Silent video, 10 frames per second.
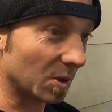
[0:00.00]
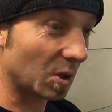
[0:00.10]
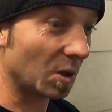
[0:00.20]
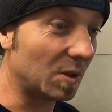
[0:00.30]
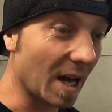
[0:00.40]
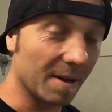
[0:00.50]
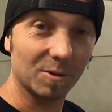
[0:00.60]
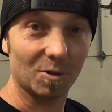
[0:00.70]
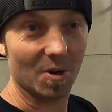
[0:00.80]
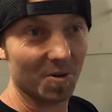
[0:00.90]
it two
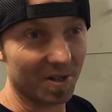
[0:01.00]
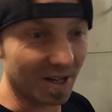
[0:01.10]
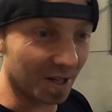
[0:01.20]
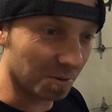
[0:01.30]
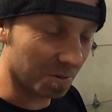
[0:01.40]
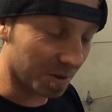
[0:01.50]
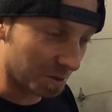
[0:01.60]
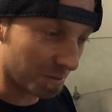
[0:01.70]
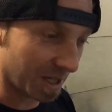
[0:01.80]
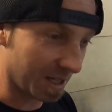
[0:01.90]
times in a row and it cost me a bunch
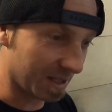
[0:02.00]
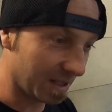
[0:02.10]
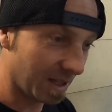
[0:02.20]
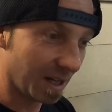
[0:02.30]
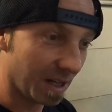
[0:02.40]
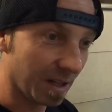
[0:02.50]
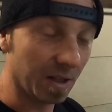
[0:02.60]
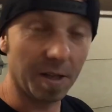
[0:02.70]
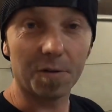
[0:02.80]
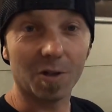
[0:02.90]
of money and
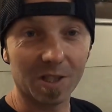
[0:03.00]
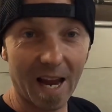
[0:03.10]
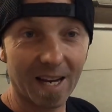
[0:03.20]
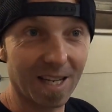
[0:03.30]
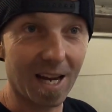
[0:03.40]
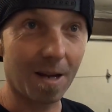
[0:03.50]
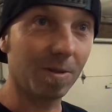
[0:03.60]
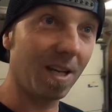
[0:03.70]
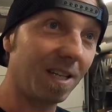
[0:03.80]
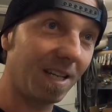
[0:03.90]
lifters and
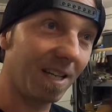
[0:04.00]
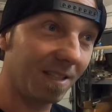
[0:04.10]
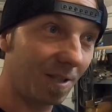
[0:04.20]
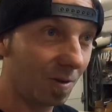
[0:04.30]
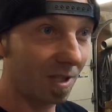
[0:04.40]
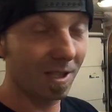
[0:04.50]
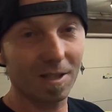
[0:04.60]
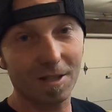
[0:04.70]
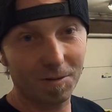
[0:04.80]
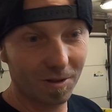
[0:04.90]
cams. I had to get two sets
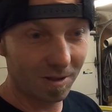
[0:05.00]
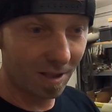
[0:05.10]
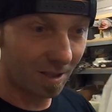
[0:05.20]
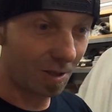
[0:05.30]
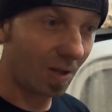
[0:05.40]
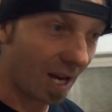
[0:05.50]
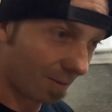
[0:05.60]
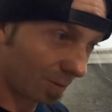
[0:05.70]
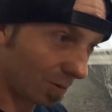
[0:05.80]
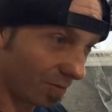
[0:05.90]
of lifters and then two
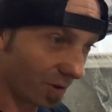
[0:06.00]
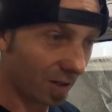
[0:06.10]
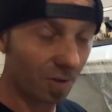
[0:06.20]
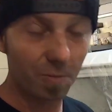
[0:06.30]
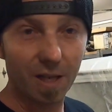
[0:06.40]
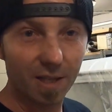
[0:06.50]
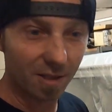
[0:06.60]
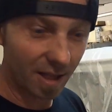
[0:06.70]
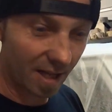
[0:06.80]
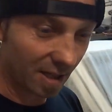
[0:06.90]
cams before I learned my
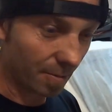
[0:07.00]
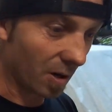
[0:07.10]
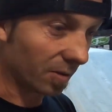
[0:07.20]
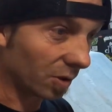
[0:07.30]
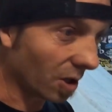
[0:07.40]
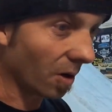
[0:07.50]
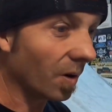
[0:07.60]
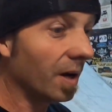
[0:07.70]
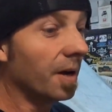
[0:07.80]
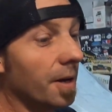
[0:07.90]
lesson that time around.
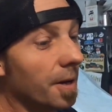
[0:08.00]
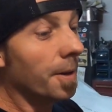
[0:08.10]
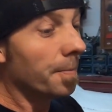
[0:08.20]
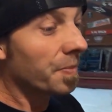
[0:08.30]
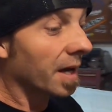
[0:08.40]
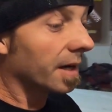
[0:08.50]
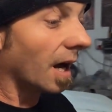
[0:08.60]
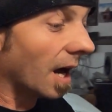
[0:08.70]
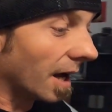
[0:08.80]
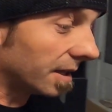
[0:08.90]
So
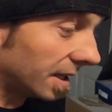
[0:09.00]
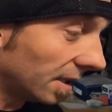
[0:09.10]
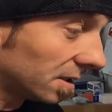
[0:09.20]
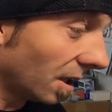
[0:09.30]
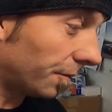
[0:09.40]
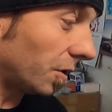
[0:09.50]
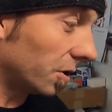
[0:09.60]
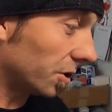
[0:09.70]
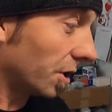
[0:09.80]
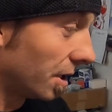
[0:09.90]
uh, these
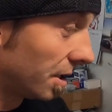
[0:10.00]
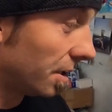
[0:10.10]
lifters